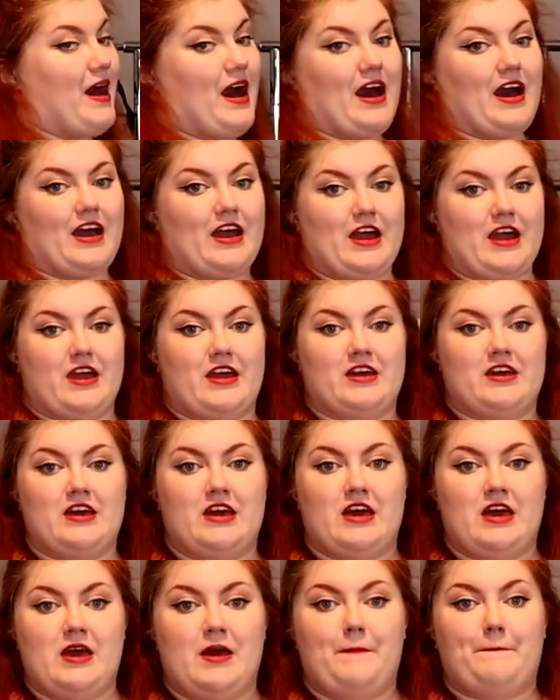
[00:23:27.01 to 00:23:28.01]
by
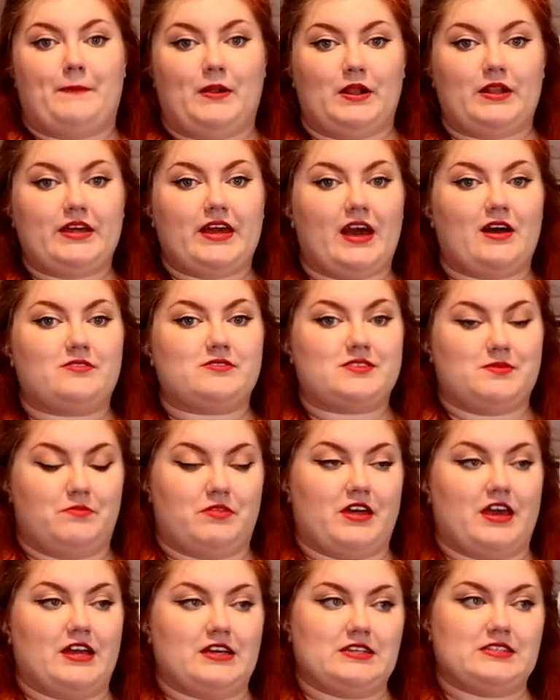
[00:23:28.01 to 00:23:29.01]
pulling out some
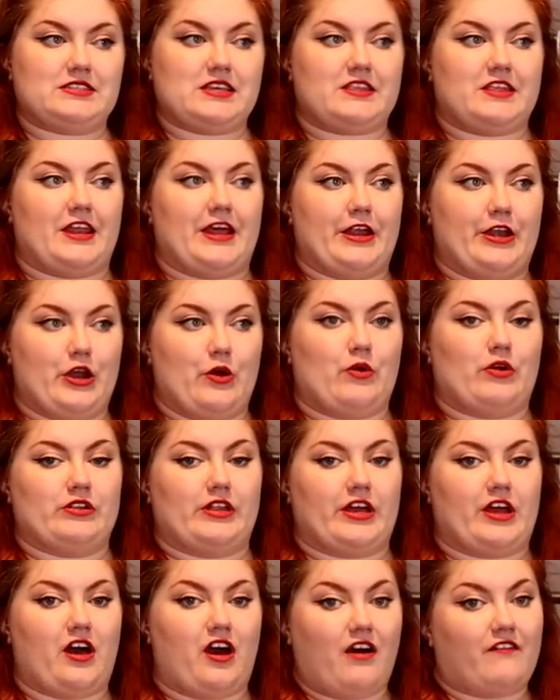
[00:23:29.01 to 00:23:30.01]
things that I know are
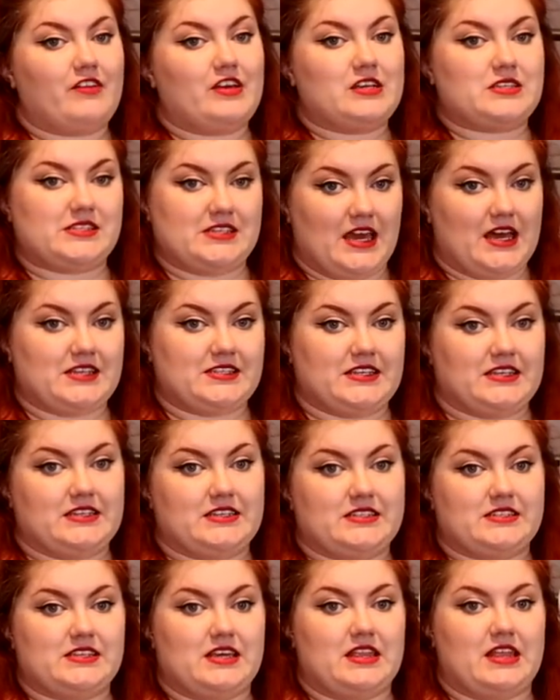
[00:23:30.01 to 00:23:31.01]
like obvious
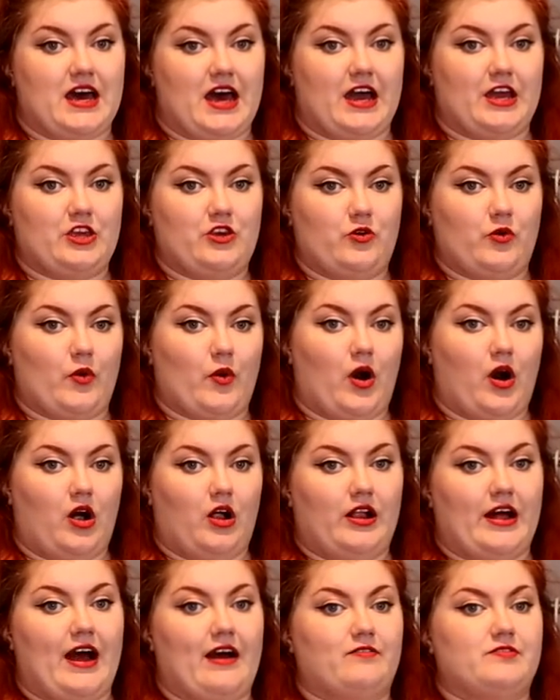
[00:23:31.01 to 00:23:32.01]
yeses that you
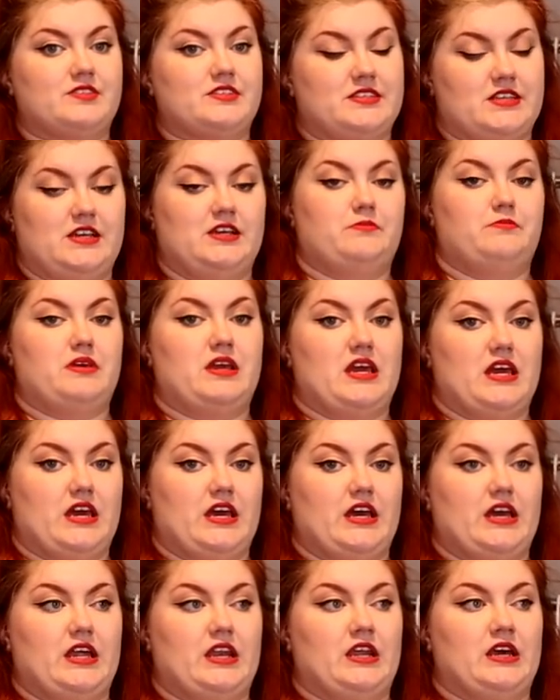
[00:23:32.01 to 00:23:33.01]
all have seen me
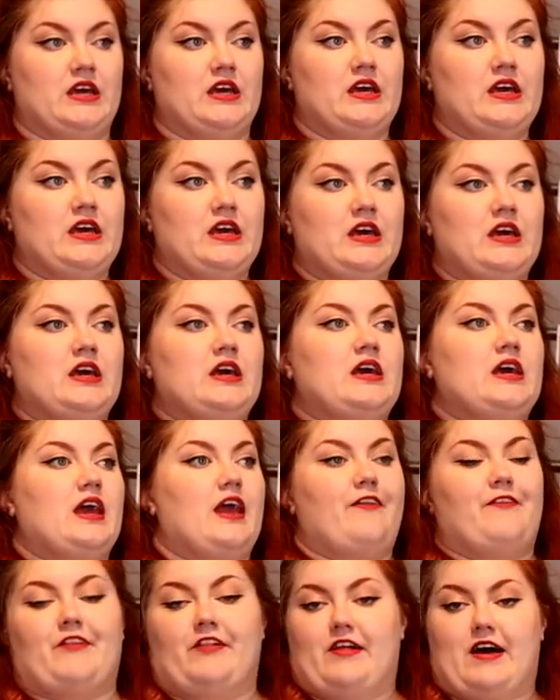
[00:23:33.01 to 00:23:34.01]
in
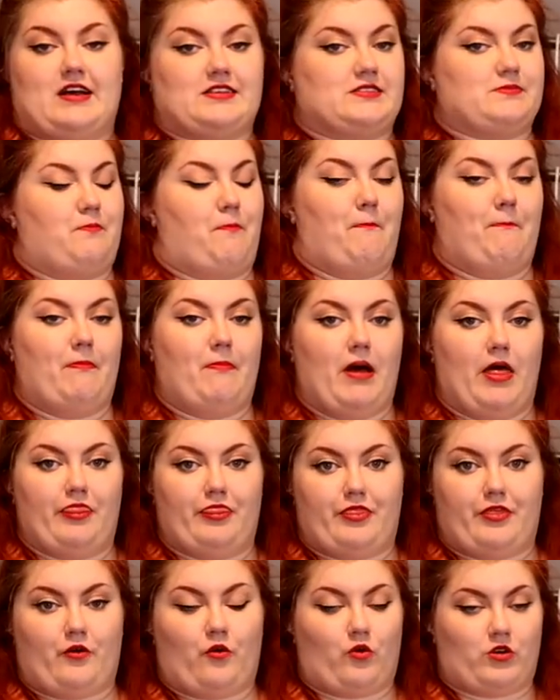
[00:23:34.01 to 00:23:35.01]
in the last
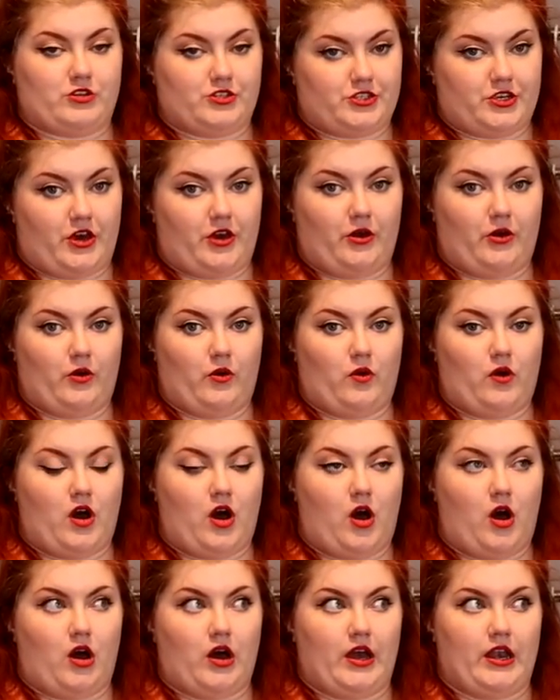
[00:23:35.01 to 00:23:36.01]
month or so
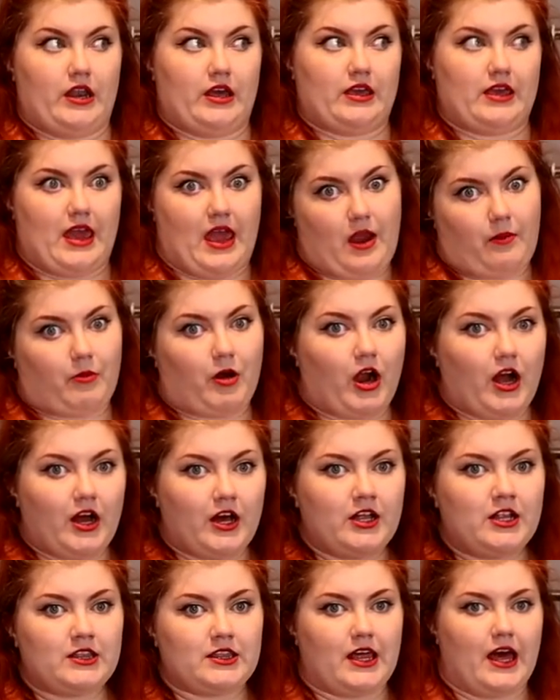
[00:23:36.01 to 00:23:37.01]
on
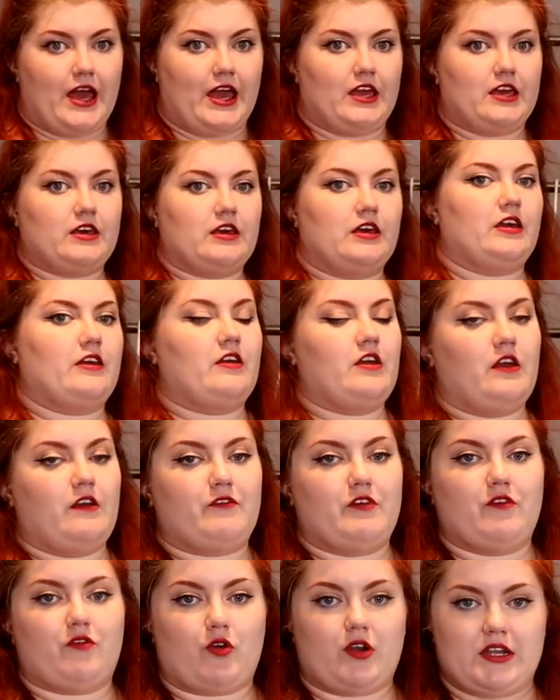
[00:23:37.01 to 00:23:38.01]
camera. Like
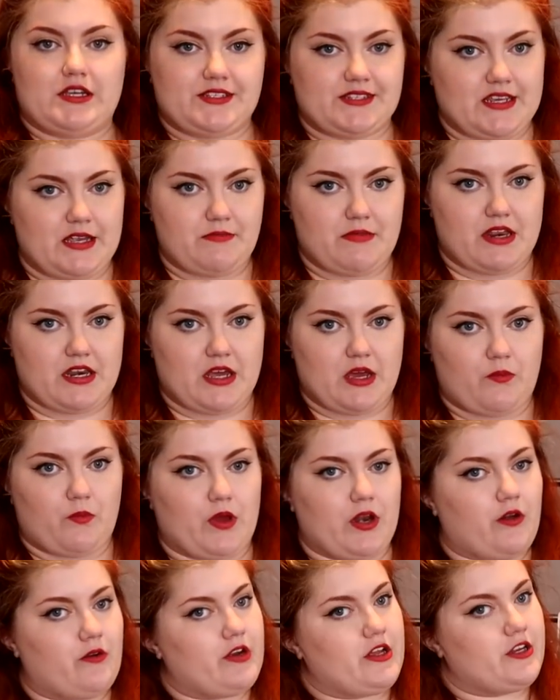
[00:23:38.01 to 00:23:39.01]
if you've already seen me in it,
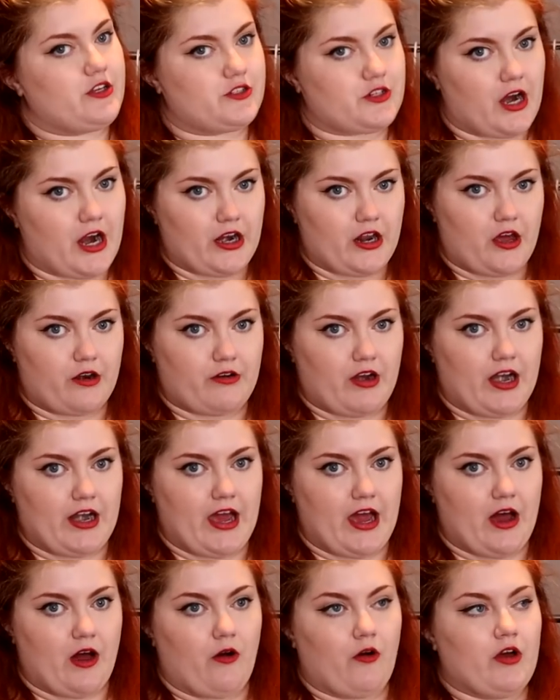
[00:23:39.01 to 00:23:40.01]
we don't need to try it on right
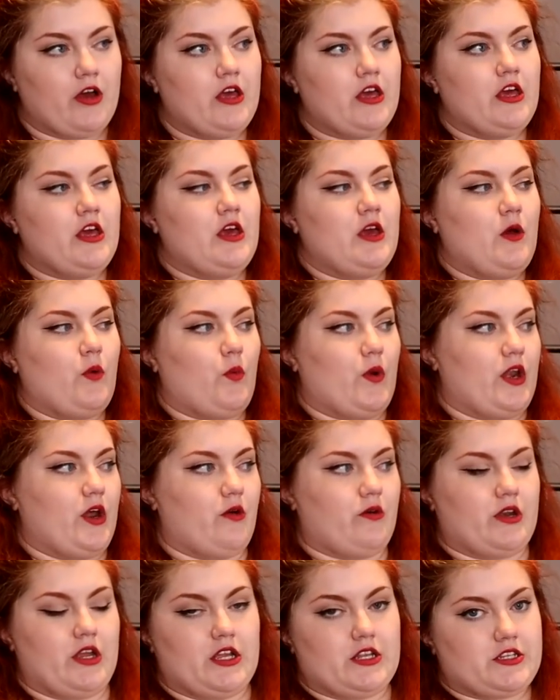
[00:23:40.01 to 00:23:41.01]
now. We
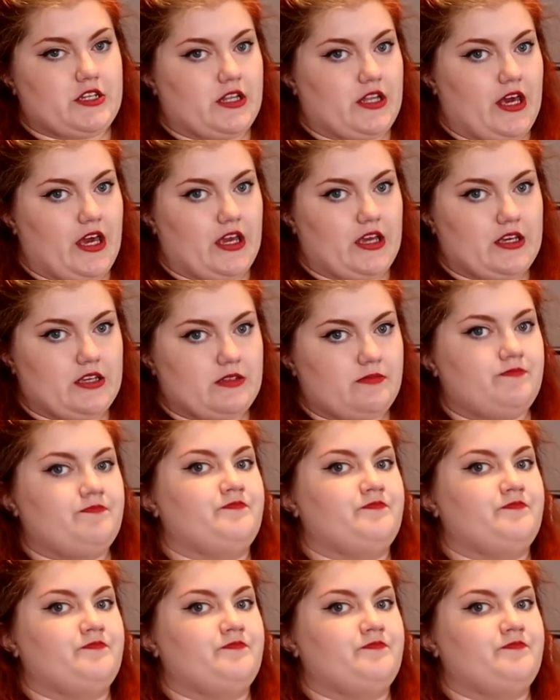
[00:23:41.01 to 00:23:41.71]
don't need to like